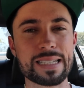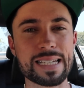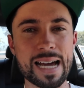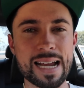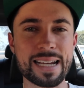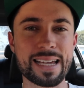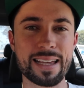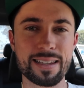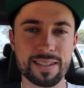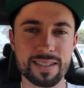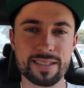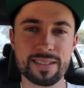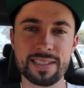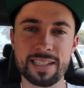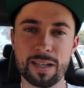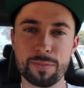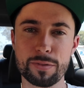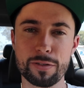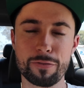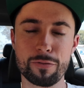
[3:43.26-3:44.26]
gotta get this
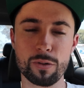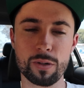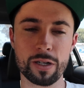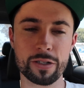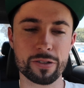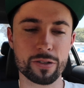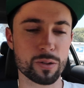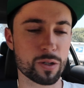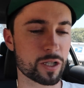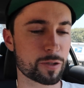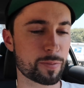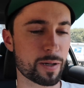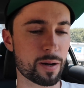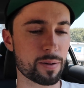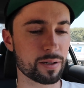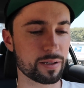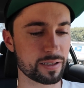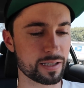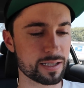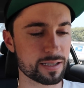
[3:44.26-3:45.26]
thing up to 400
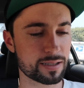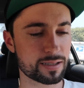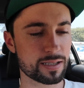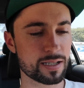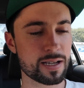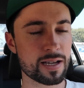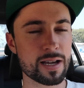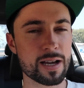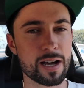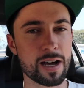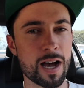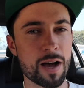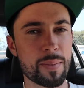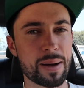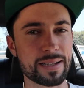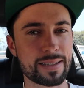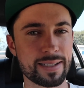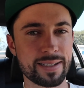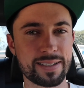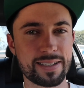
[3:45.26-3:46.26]
horsepower at least.
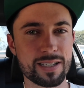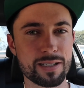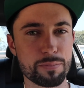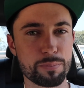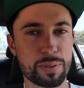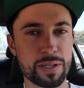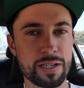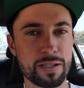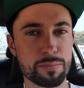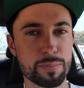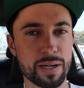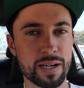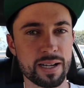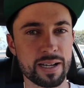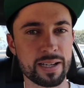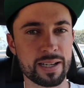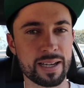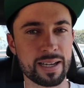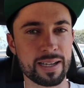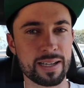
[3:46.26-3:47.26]
I did get beat
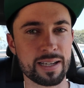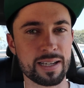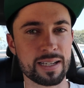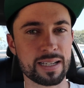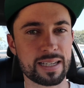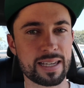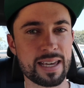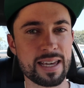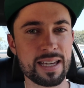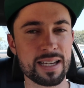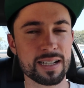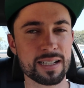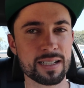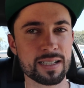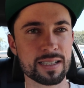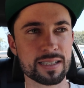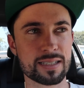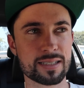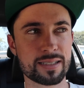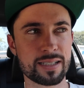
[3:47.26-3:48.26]
by a
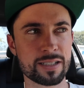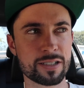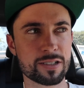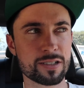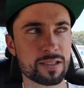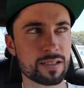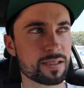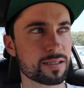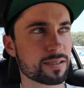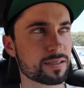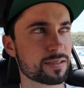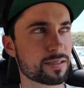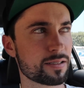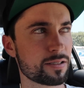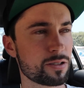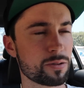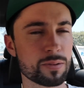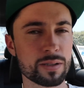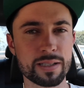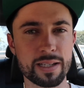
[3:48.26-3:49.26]
Kia Stinger,
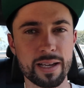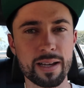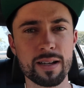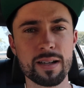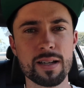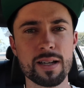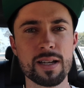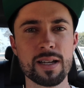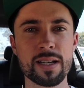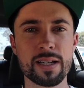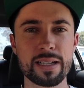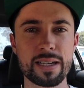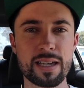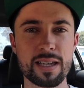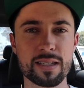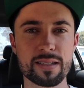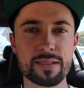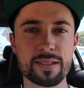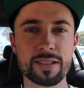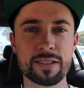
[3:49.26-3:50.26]
the new one, yeah.
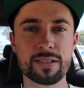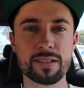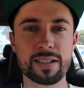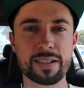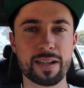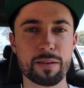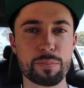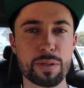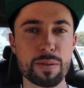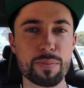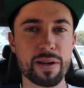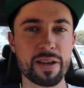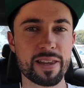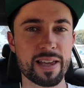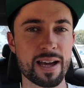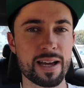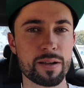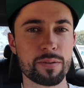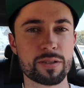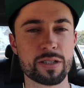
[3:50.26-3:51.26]
Kia Stinger, I got beat by
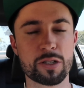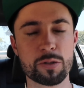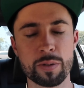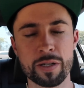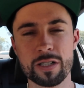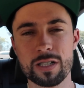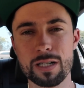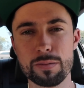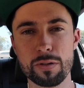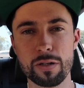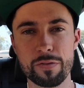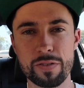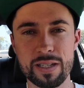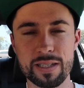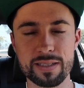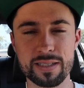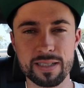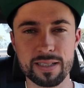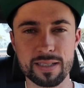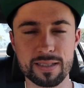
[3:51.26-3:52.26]
that. It was a twin turbo
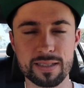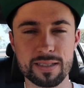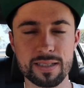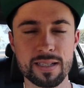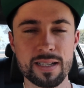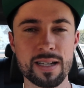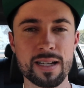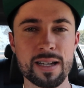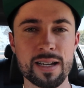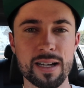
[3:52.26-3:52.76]
V6.